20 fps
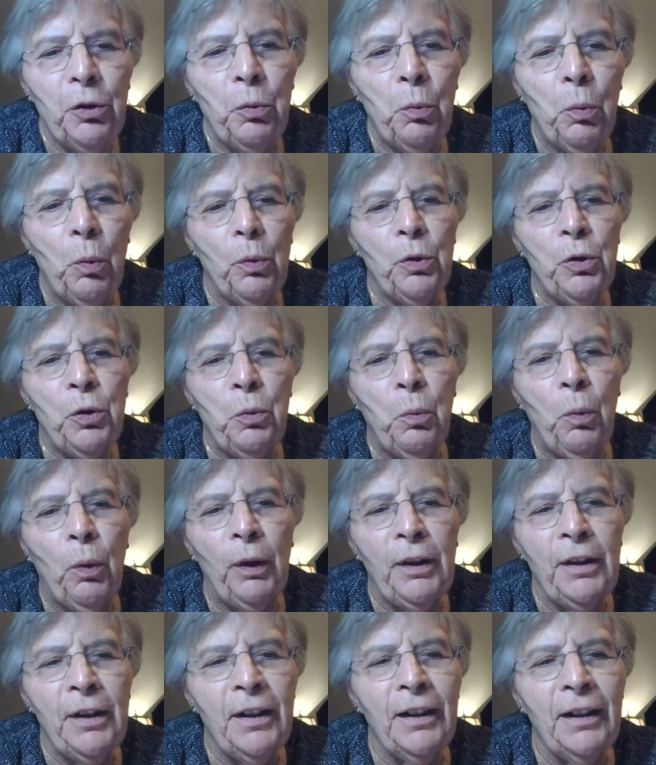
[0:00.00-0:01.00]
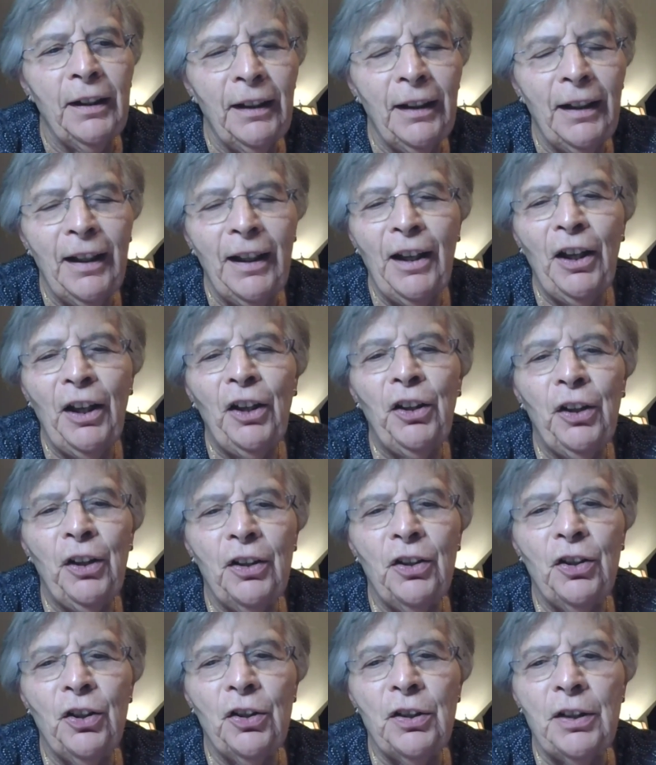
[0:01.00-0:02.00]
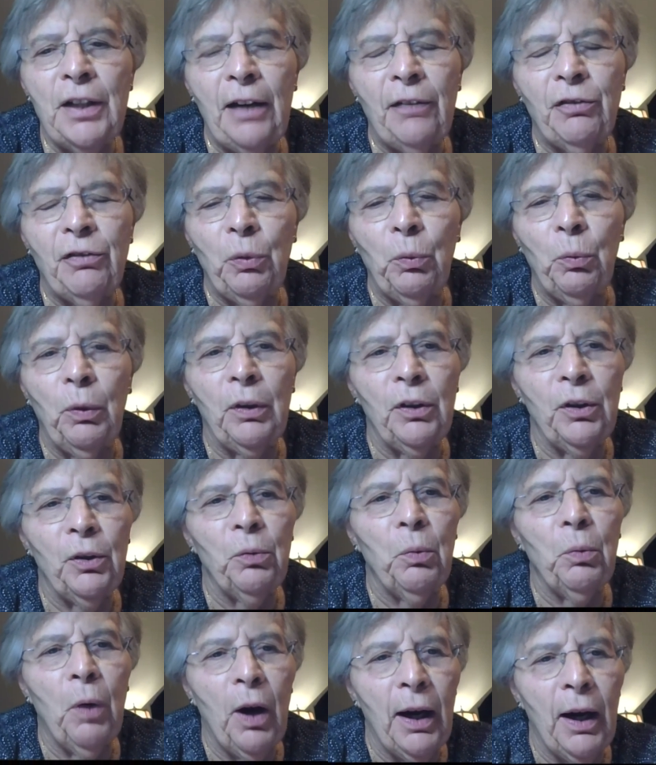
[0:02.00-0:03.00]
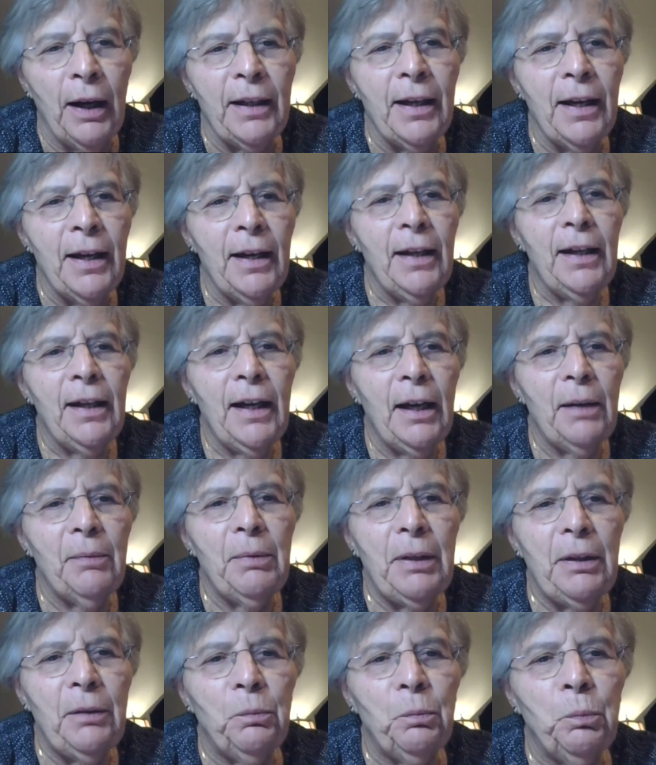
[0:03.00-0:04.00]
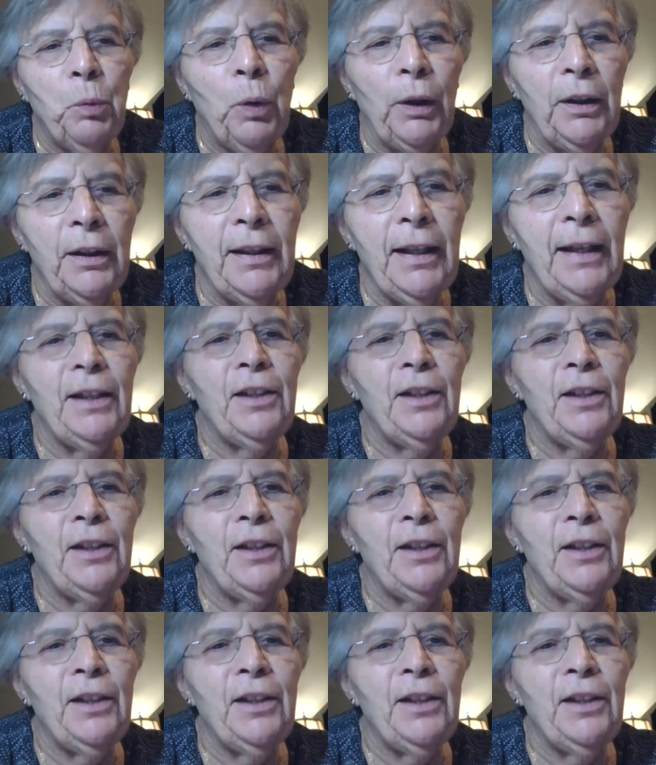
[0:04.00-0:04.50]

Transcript: wonder, you just have to wonder why. I mean, what are they